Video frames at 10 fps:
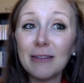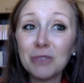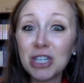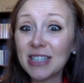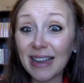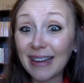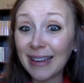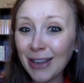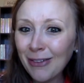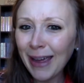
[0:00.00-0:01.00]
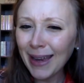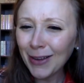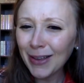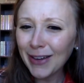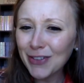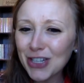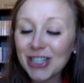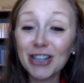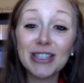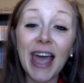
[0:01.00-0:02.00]
she's like, can you handle it if she
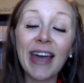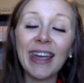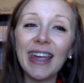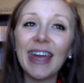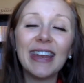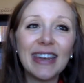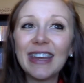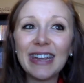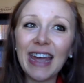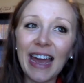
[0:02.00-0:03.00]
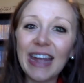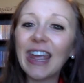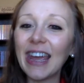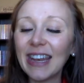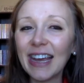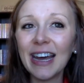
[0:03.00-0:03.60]
starts gagging? And yeah, I can.